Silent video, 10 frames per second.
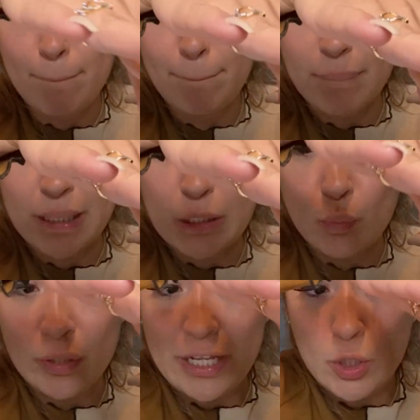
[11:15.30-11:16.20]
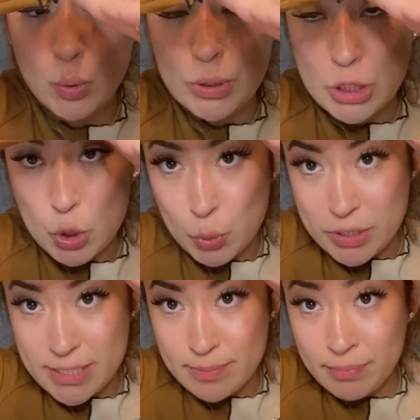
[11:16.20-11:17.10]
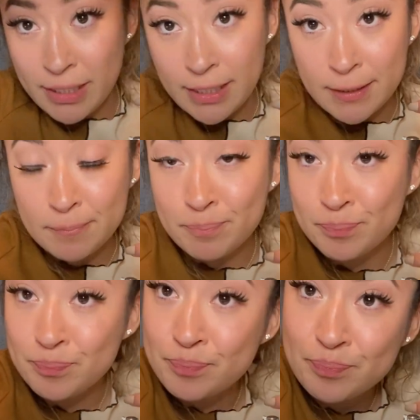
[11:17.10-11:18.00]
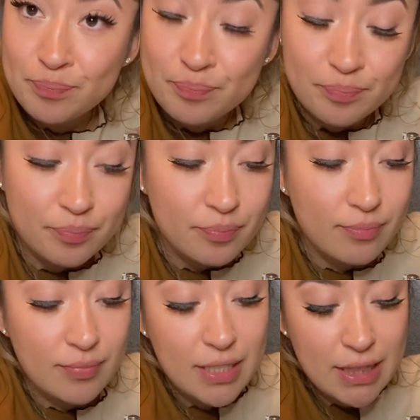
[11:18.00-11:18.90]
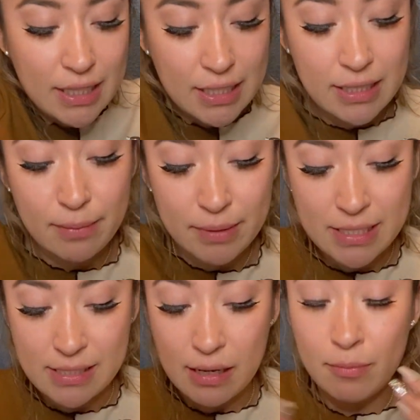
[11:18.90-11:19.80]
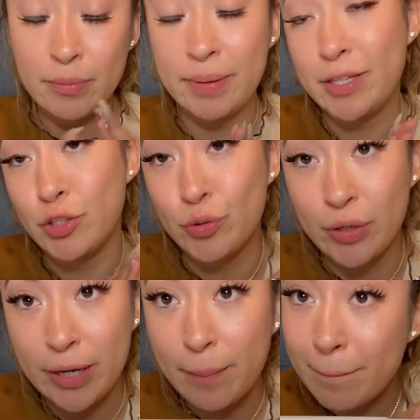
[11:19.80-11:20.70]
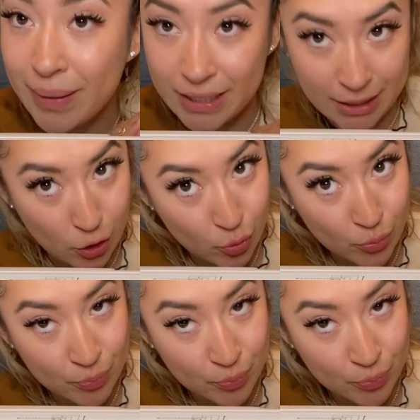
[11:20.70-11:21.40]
but when I go it towards me, then that means I'm about to thread my needle.